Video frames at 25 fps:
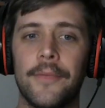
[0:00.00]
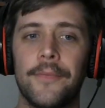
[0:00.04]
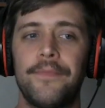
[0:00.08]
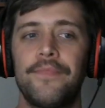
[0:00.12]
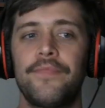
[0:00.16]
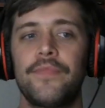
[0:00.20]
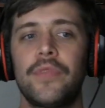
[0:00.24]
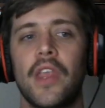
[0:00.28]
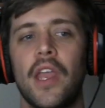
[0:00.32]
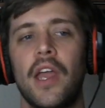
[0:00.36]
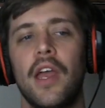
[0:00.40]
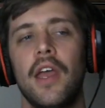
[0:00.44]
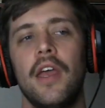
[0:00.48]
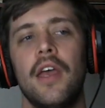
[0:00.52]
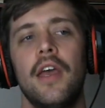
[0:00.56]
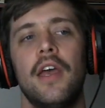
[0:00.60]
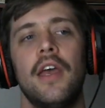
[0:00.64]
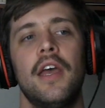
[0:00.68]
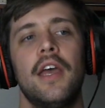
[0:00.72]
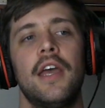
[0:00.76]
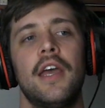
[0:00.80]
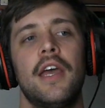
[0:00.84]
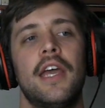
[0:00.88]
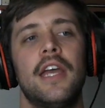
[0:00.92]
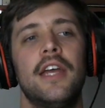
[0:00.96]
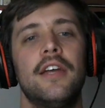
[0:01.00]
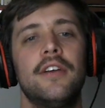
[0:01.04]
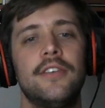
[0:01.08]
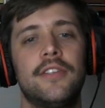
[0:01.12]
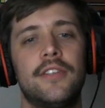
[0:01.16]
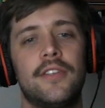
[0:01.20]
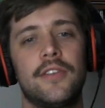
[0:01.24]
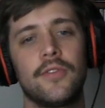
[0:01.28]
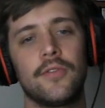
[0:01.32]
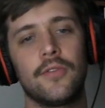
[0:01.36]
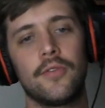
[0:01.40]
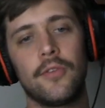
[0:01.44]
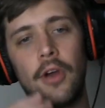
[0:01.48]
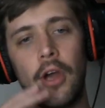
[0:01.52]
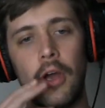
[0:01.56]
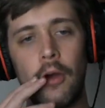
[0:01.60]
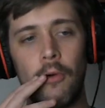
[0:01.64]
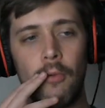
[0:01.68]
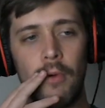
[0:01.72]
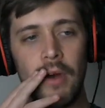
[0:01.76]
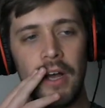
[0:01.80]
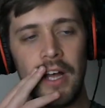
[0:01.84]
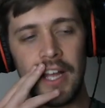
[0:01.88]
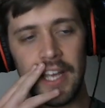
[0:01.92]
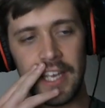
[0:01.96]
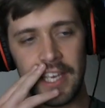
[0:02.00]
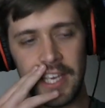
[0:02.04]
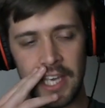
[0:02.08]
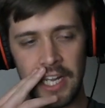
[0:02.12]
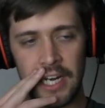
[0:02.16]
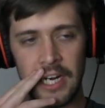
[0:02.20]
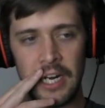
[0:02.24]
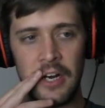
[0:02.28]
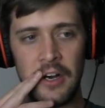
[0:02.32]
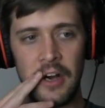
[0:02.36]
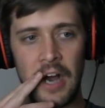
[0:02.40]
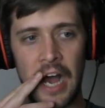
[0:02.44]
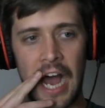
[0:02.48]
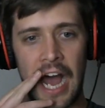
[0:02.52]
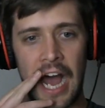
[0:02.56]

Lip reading: what do you say? Who ranks high for the Celtics?